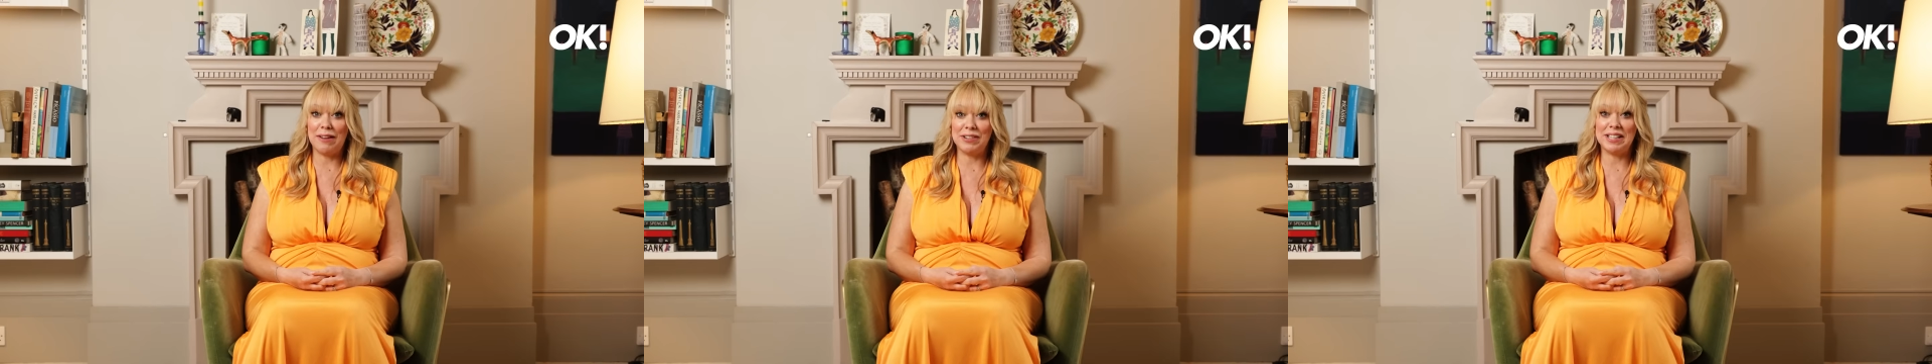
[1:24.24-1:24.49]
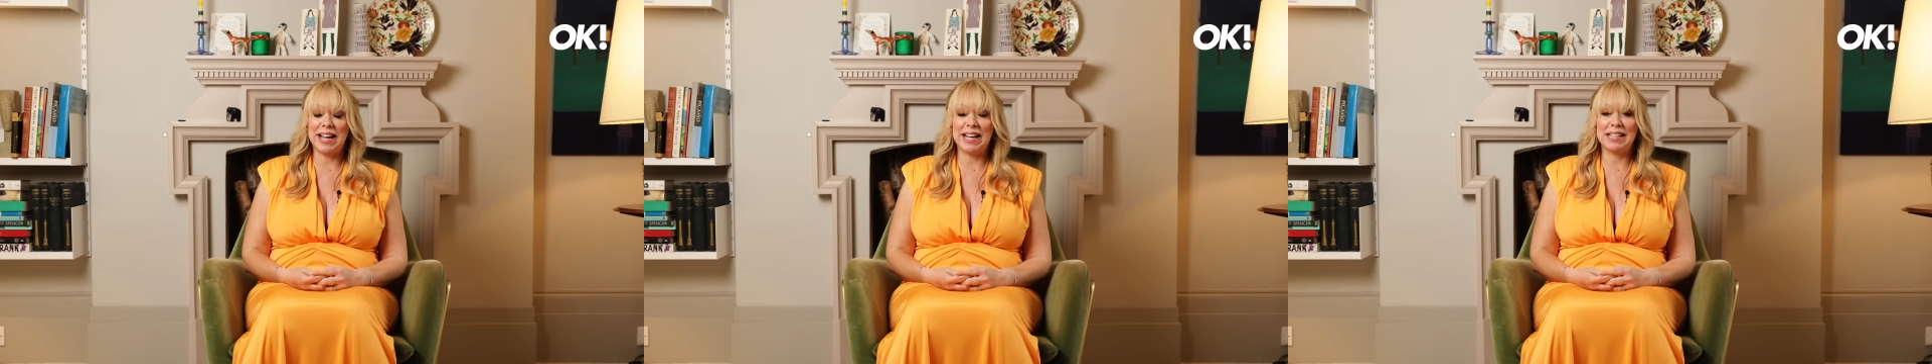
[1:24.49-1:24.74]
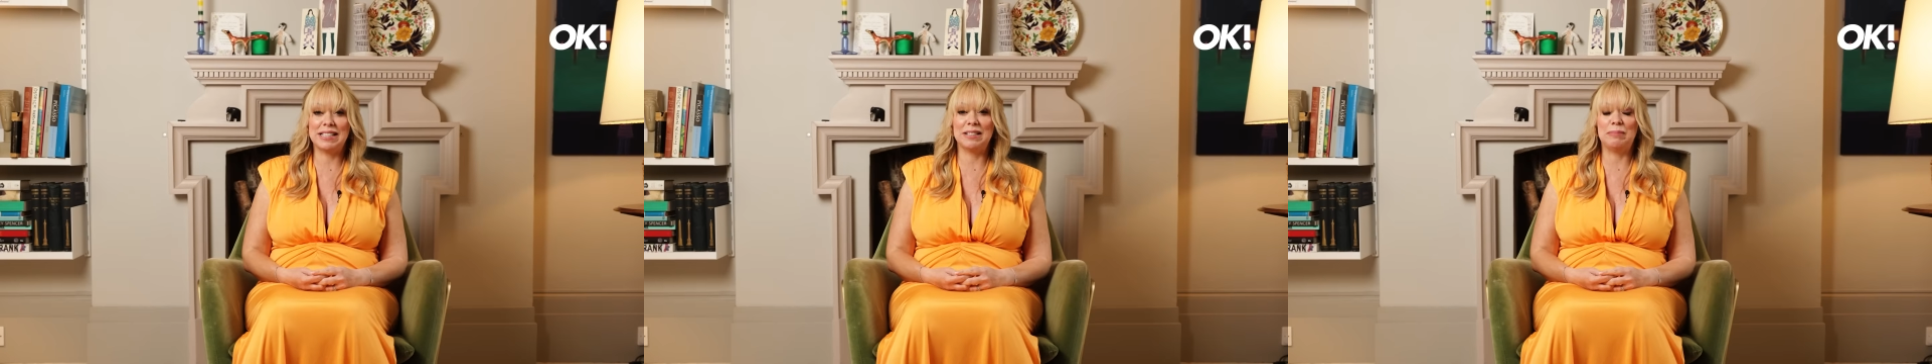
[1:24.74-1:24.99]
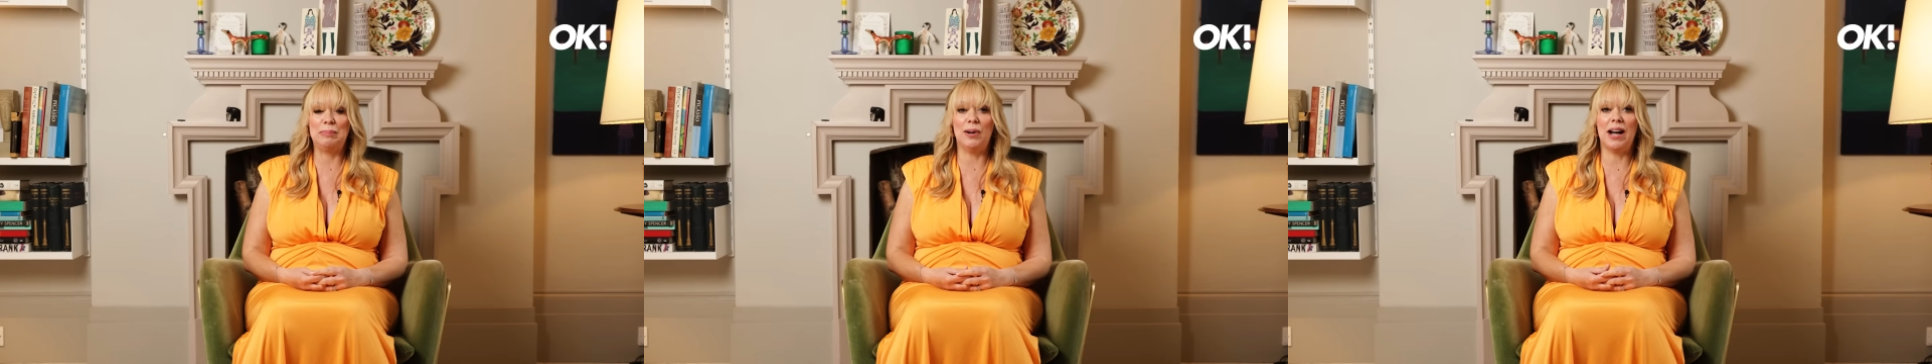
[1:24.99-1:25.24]
having yet,
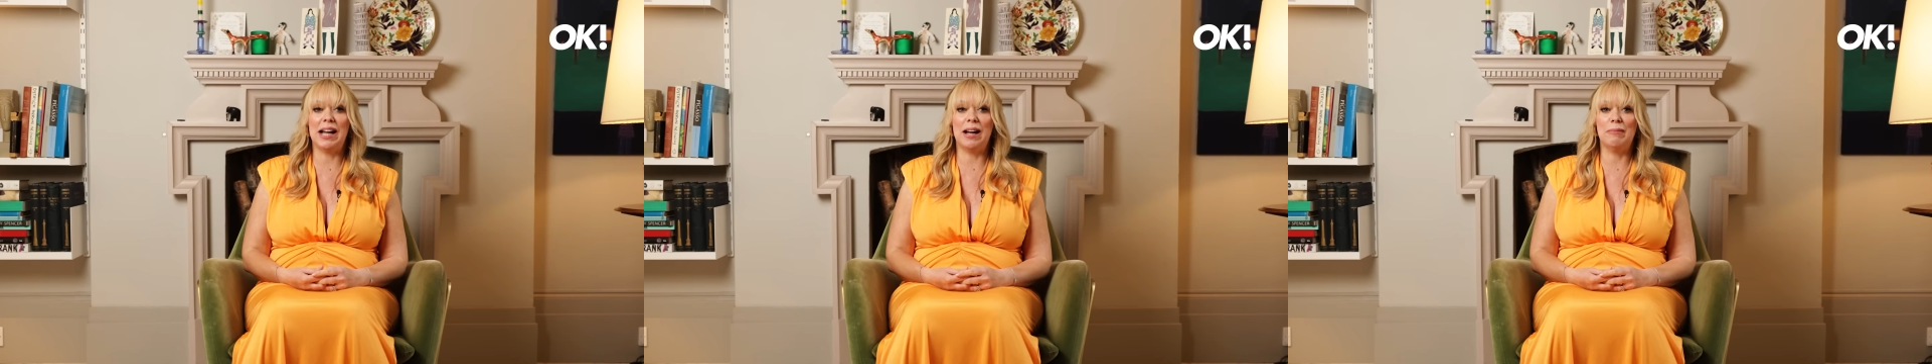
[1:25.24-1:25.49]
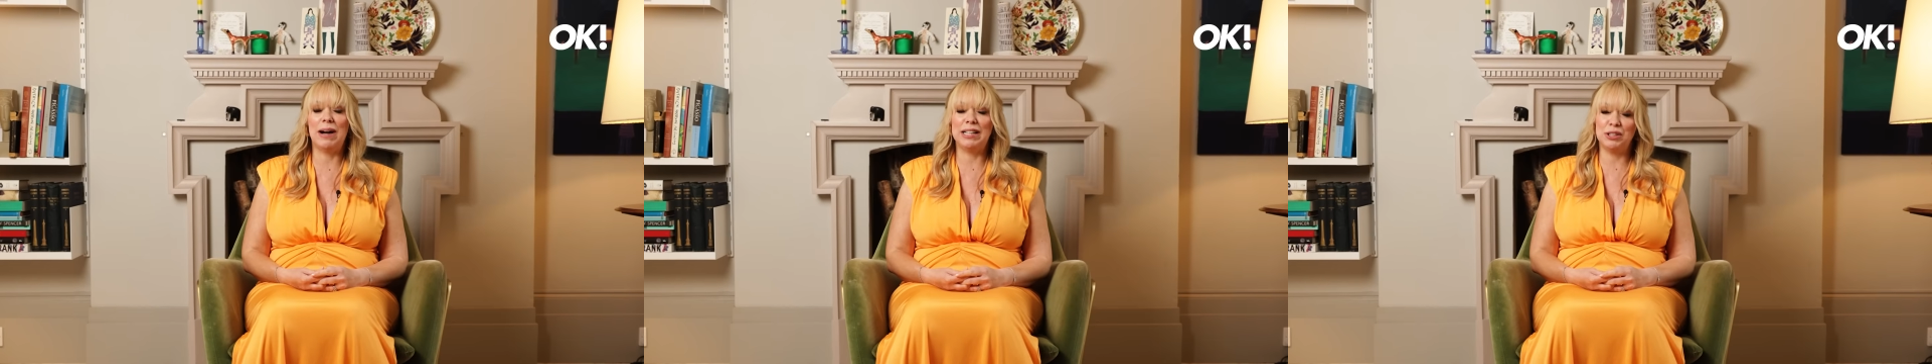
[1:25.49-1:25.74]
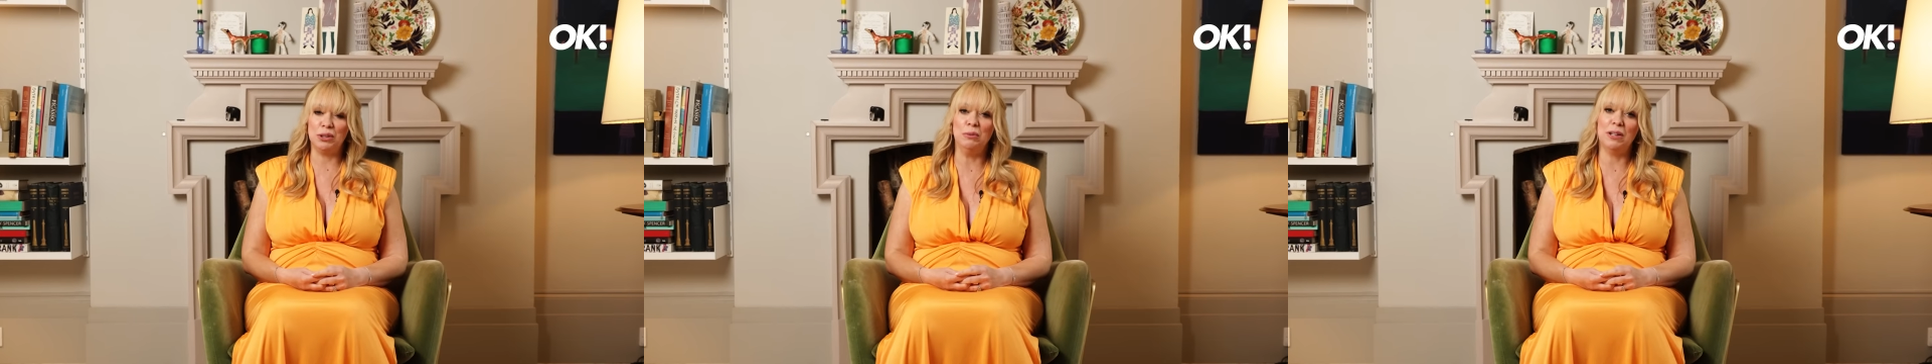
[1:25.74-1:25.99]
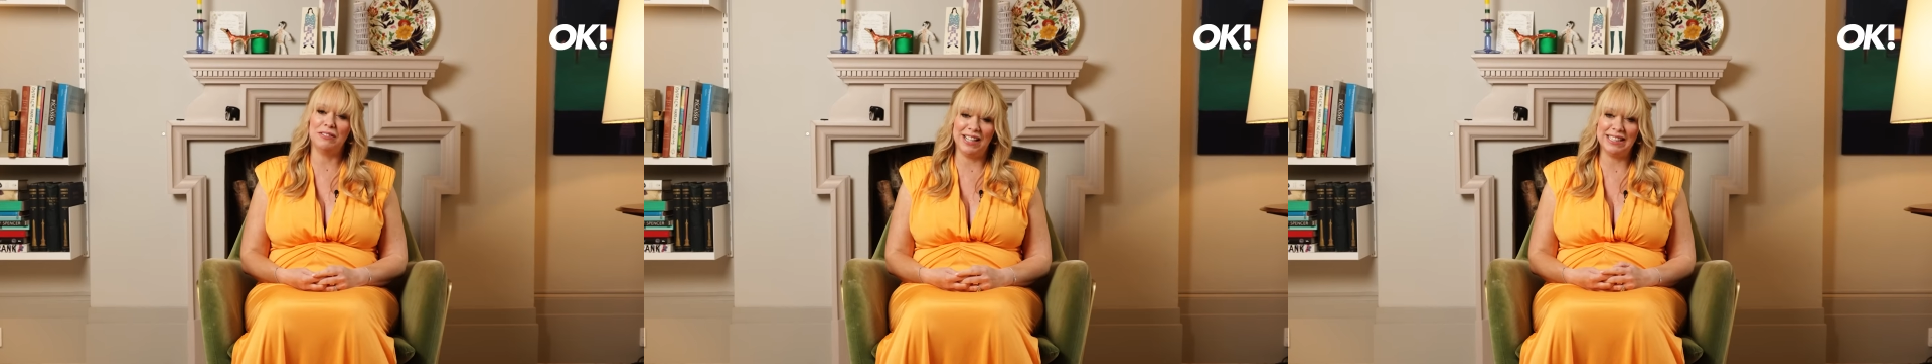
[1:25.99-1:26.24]
but I do
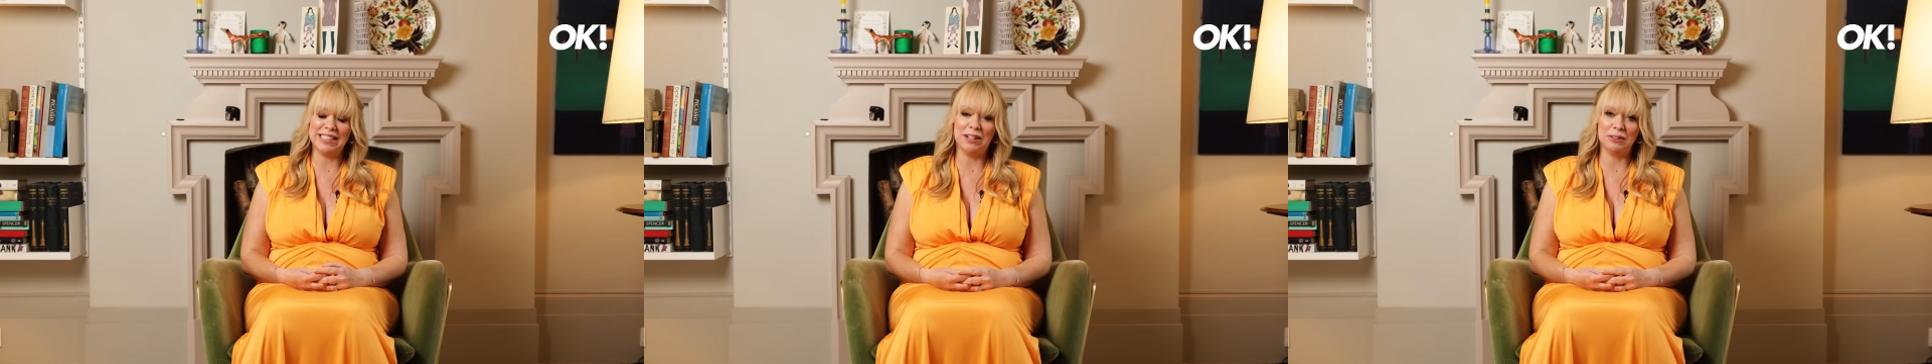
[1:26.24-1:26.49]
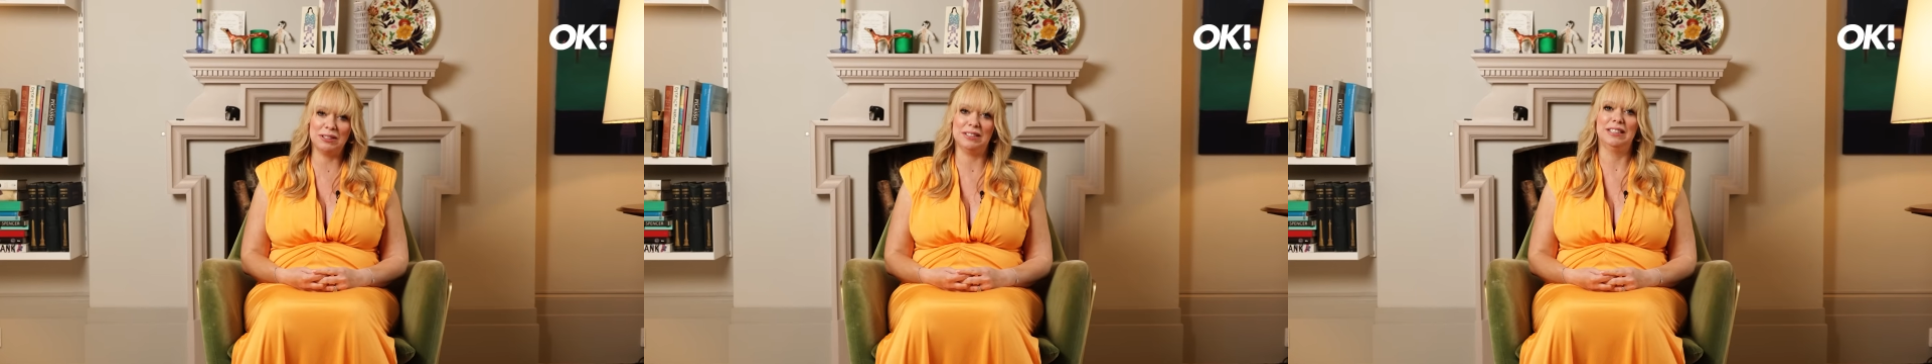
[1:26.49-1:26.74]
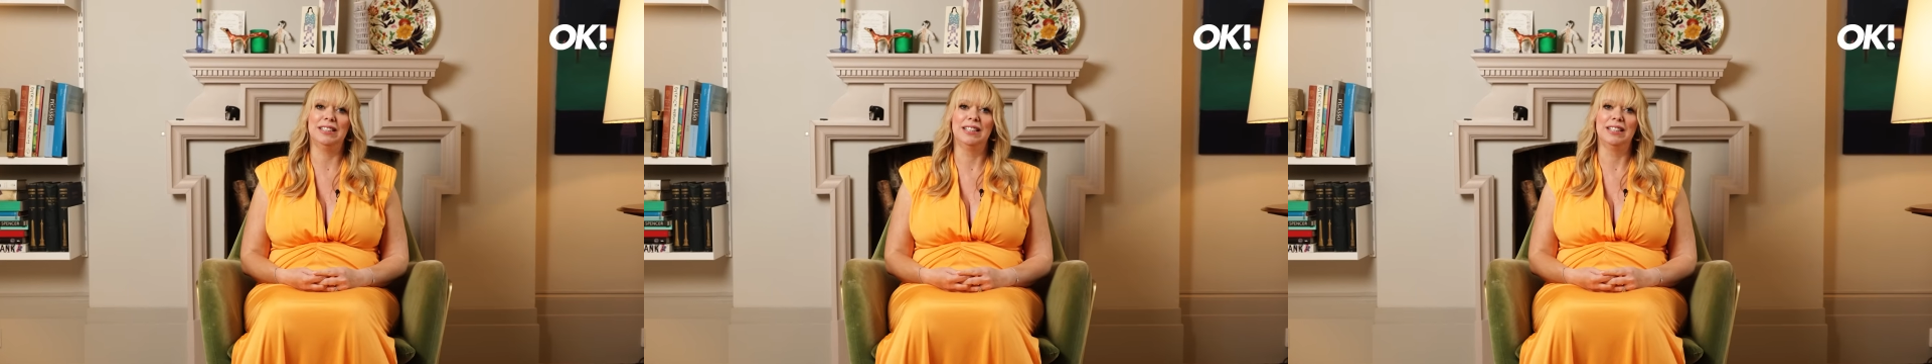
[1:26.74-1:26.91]
want to find out.